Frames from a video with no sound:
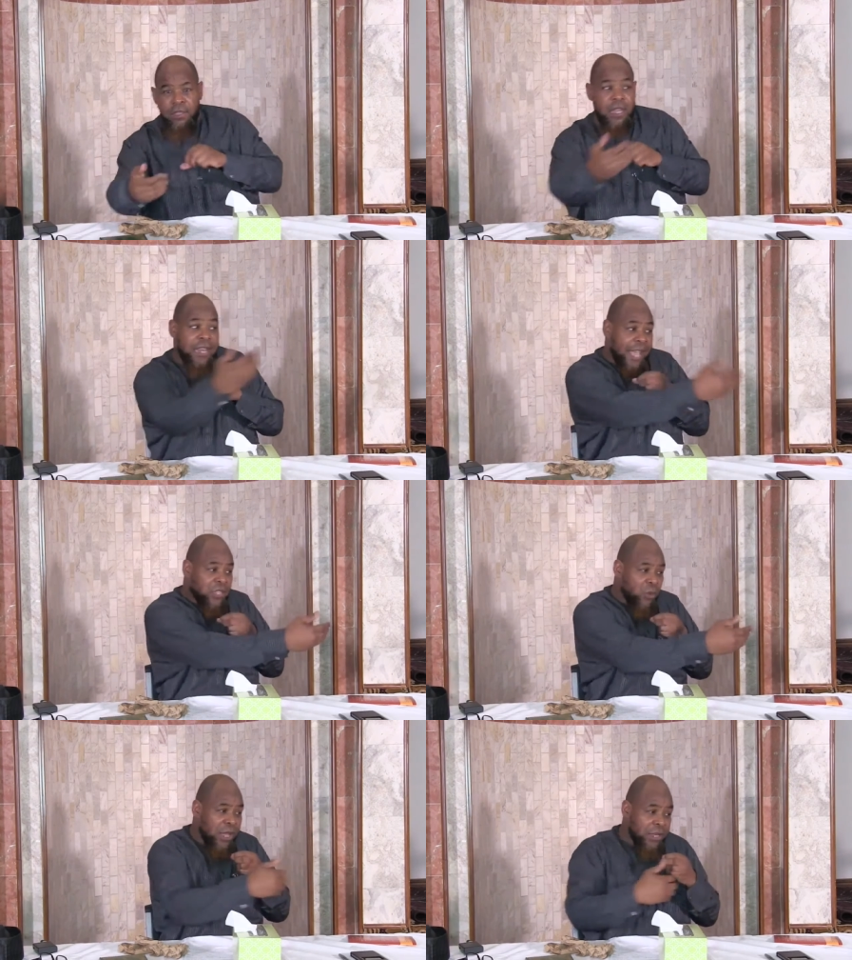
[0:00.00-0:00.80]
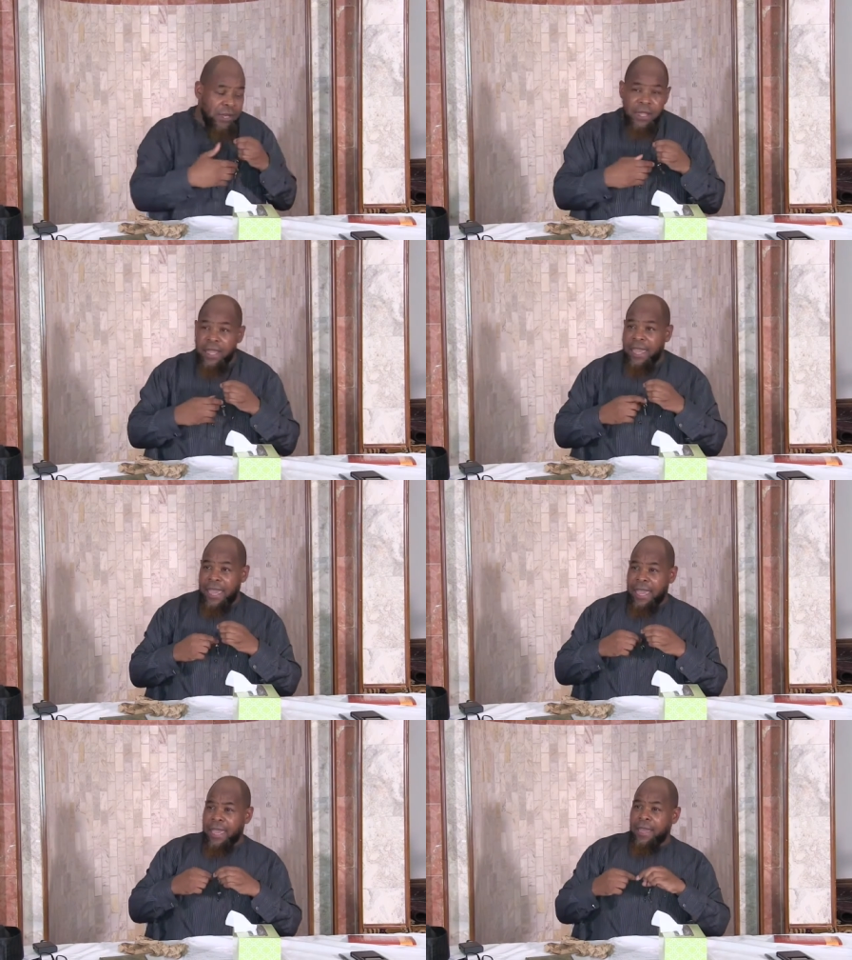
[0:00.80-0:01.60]
The next one,
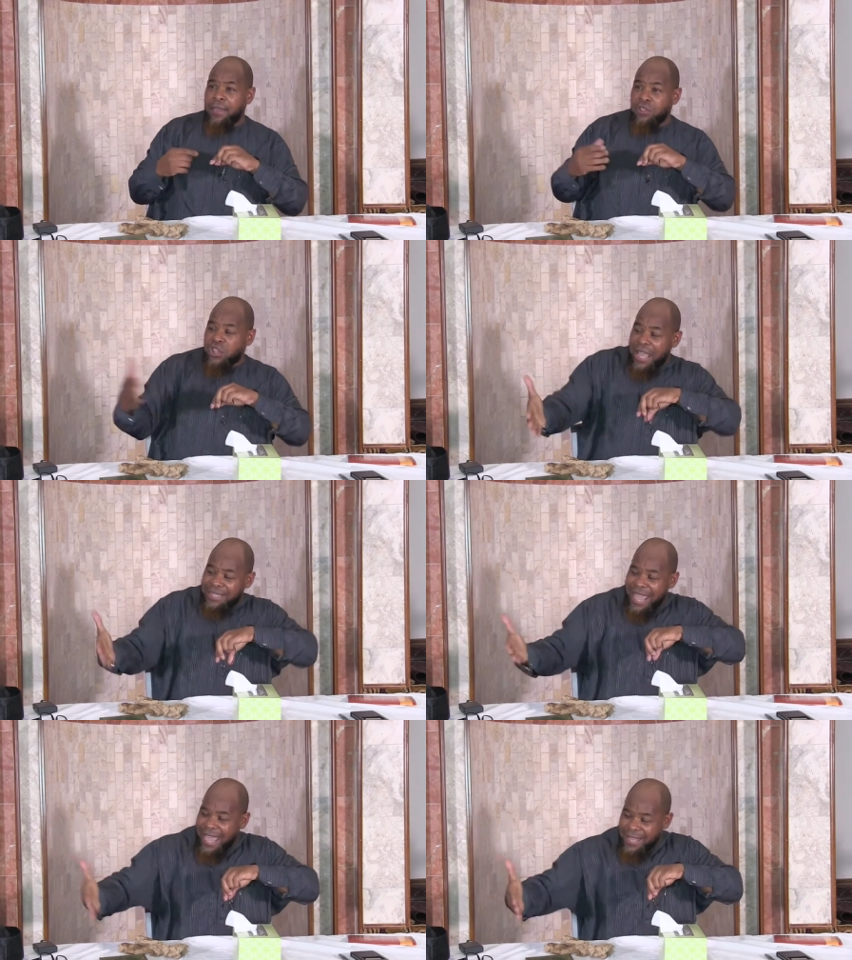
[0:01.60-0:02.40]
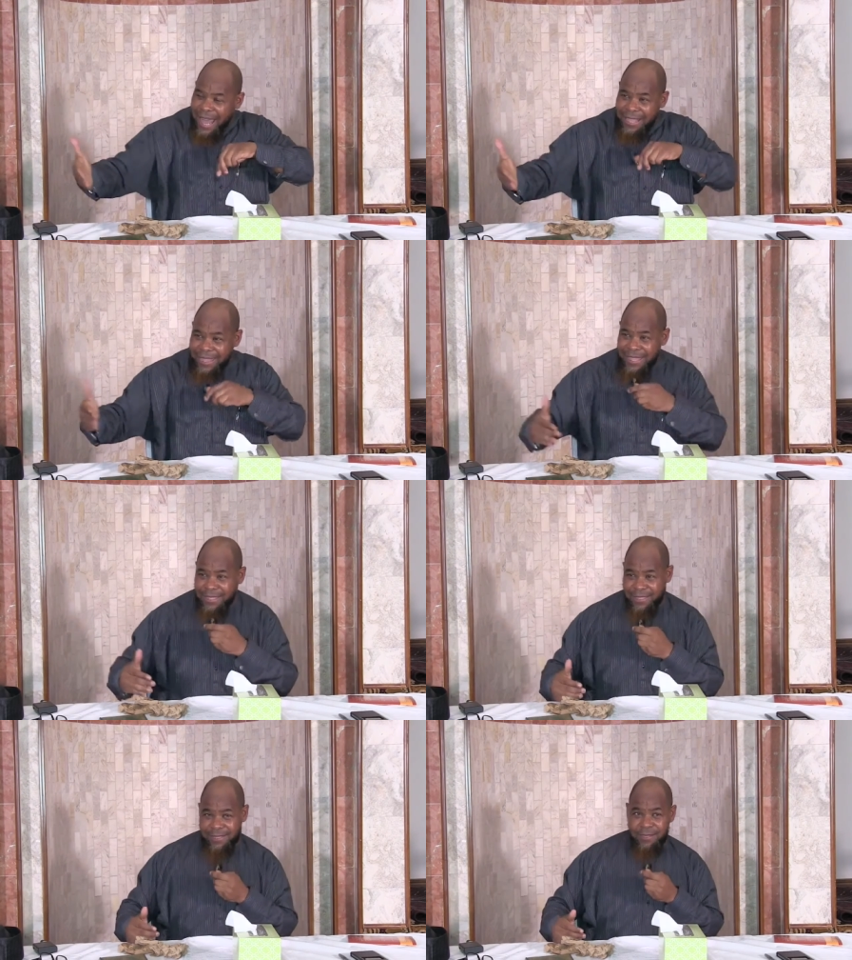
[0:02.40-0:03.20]
he shakes her hand like
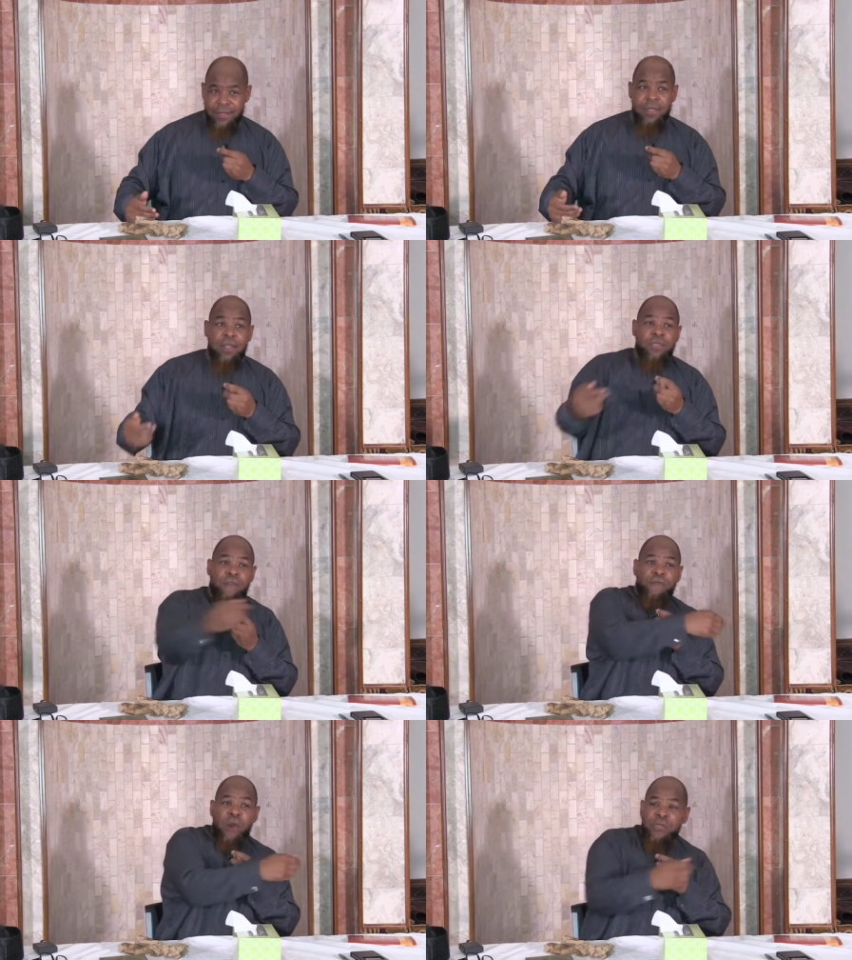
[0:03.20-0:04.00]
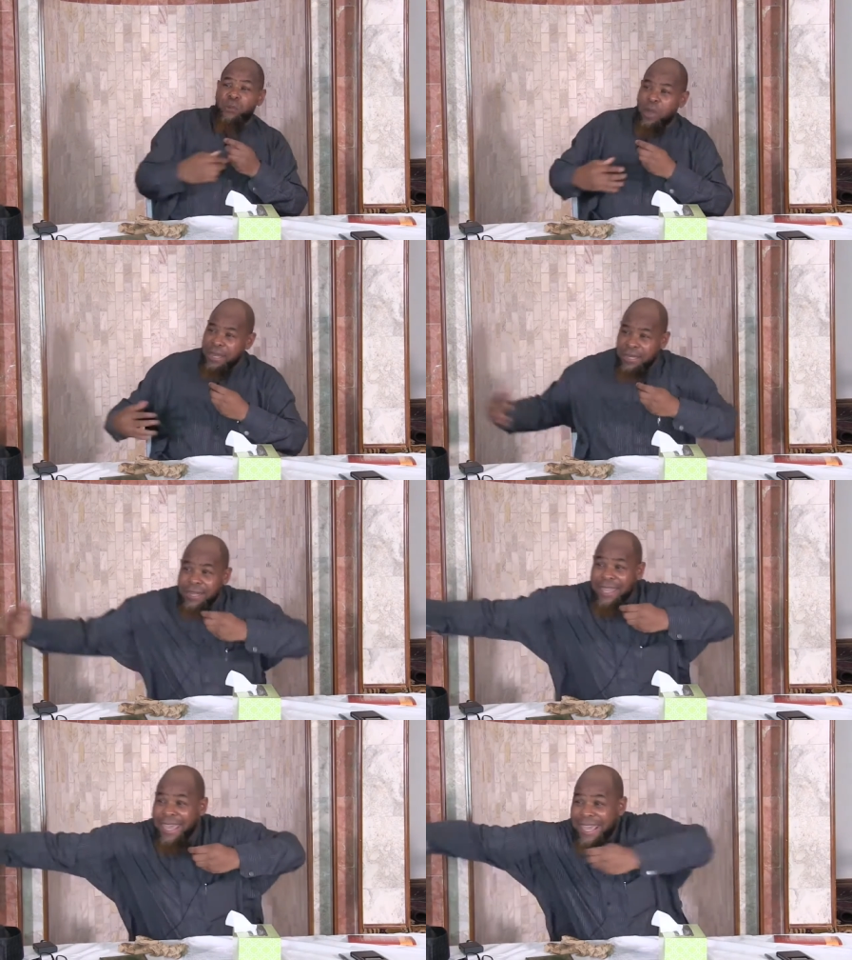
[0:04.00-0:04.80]
this. The fourth
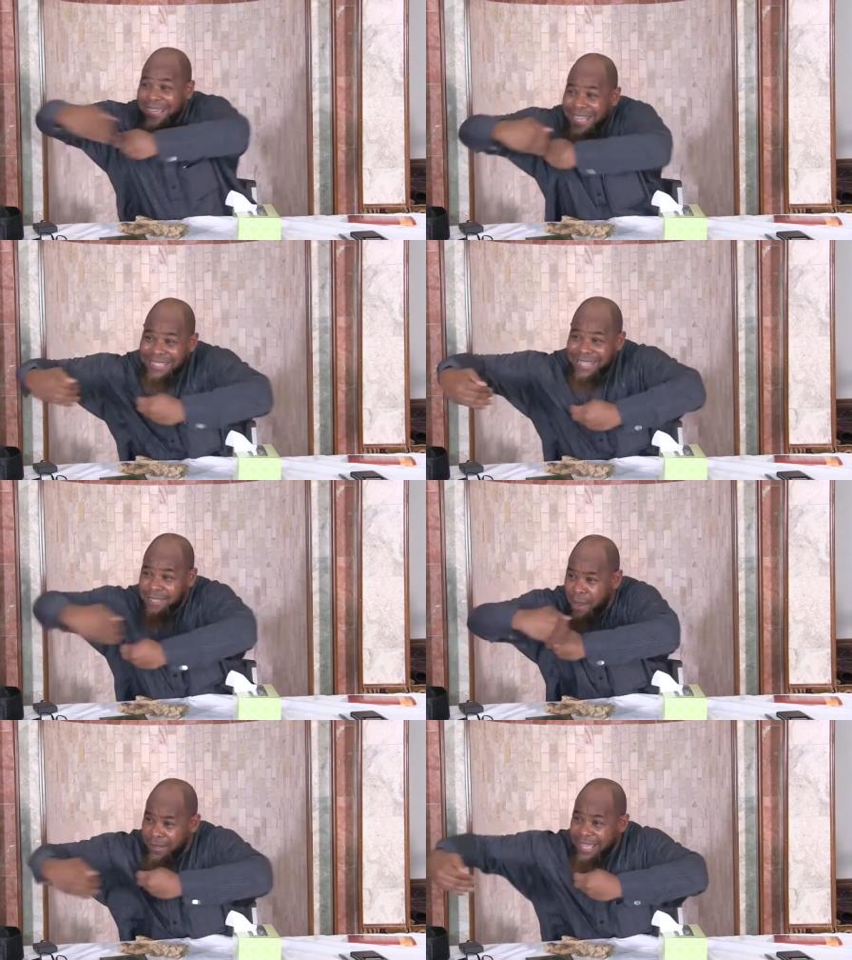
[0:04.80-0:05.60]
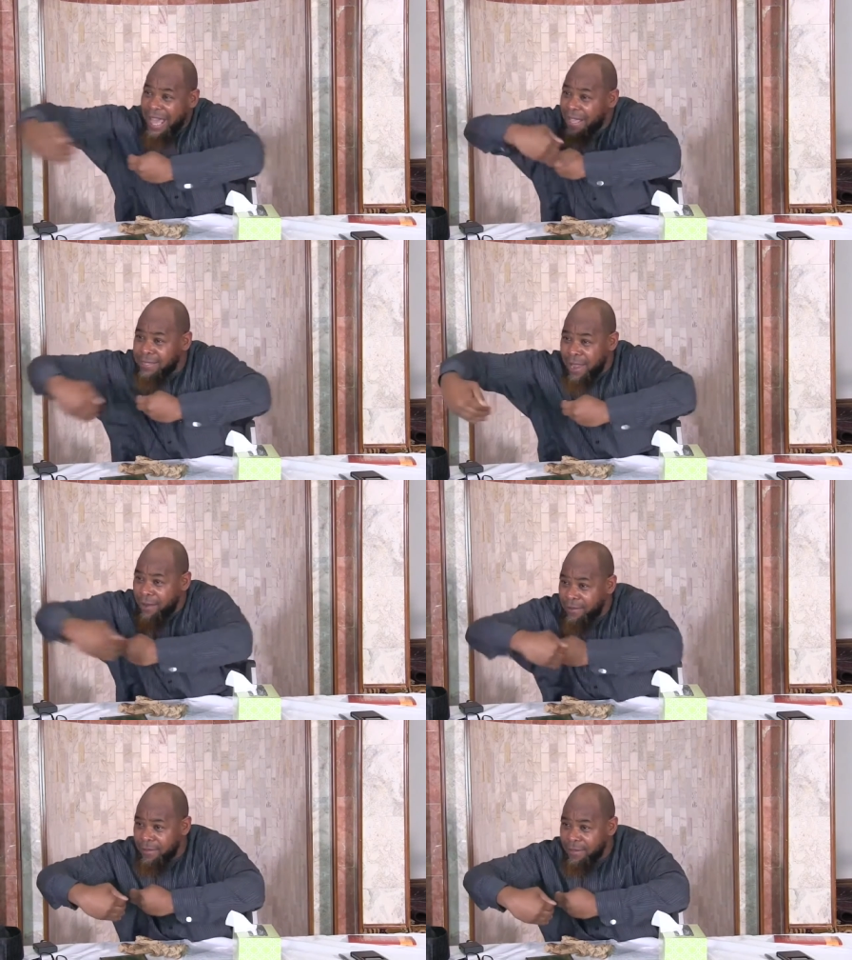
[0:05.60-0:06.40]
one, he kisses her he hugs
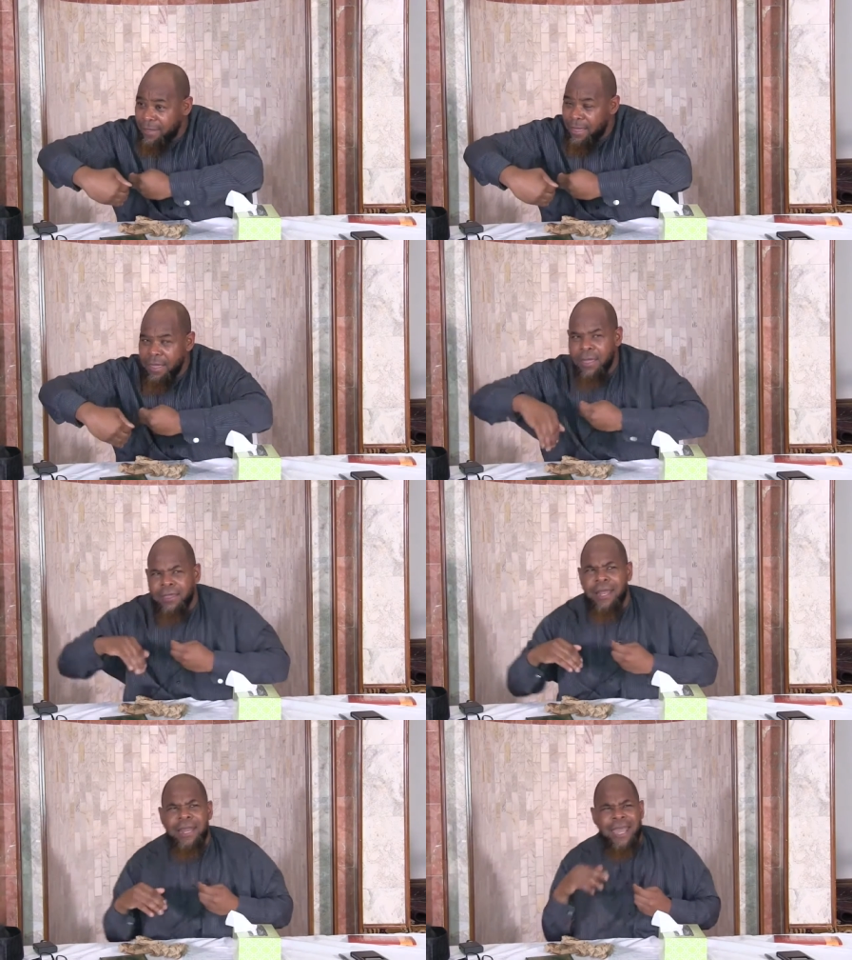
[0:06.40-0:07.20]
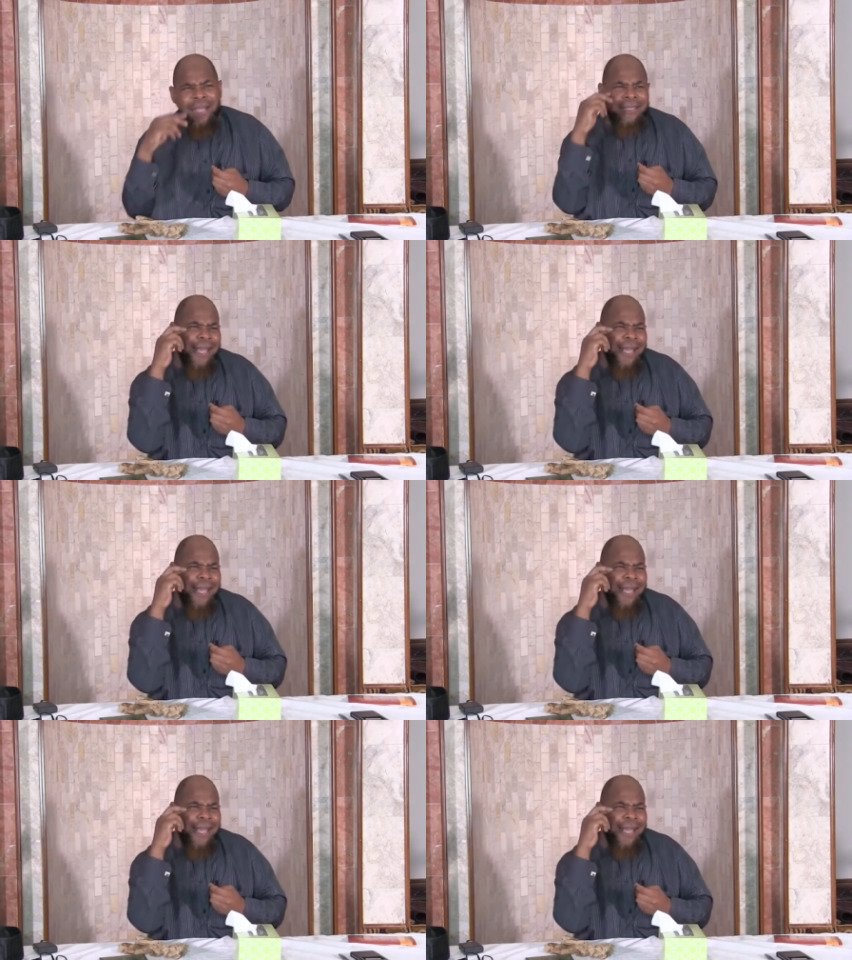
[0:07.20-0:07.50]
her. The lady